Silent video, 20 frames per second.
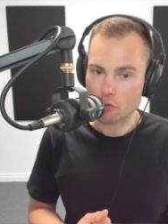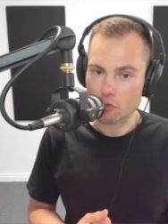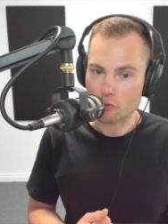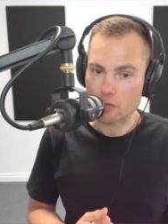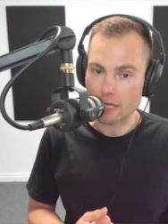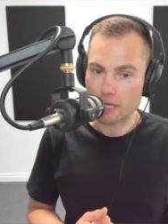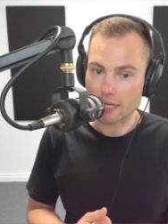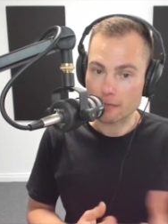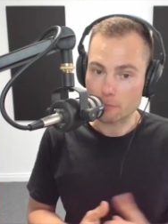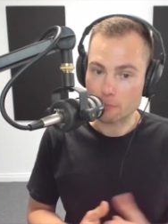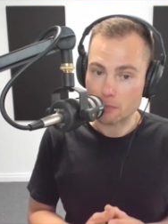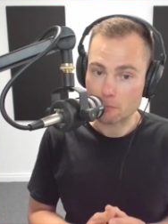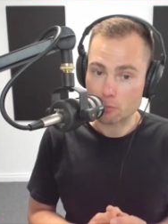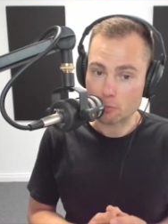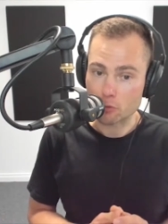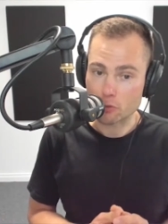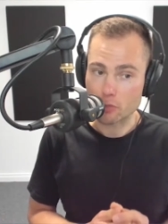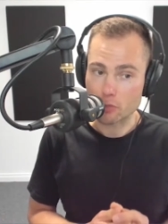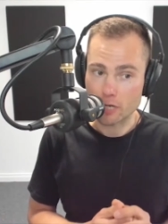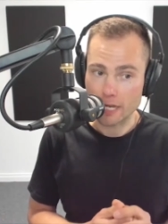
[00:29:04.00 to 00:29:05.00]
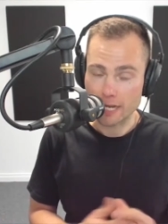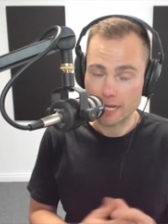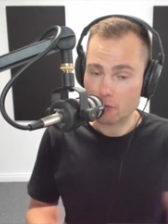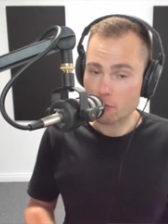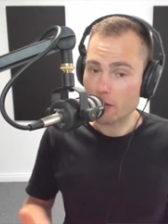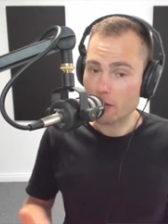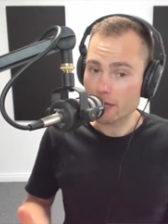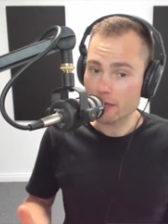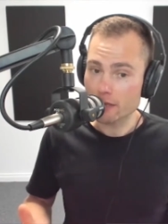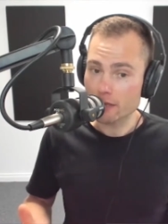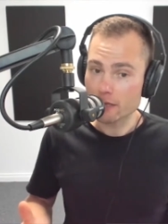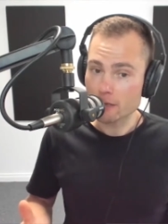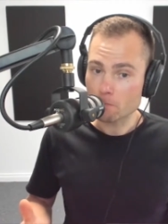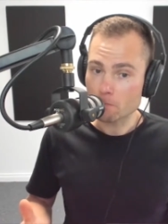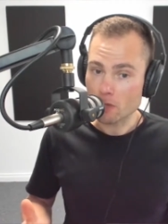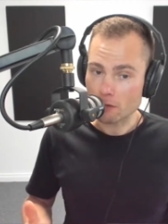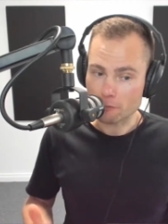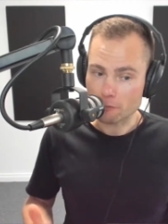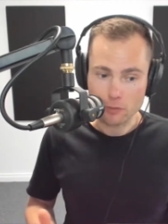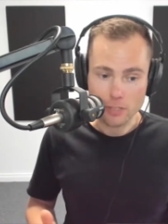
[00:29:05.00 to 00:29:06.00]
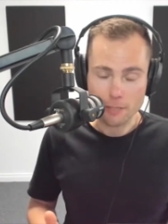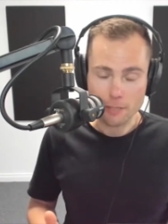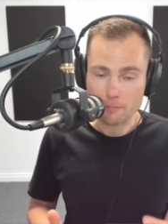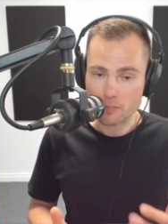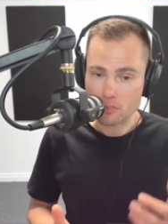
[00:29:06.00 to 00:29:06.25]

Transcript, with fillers: that can be put anywhere full yes.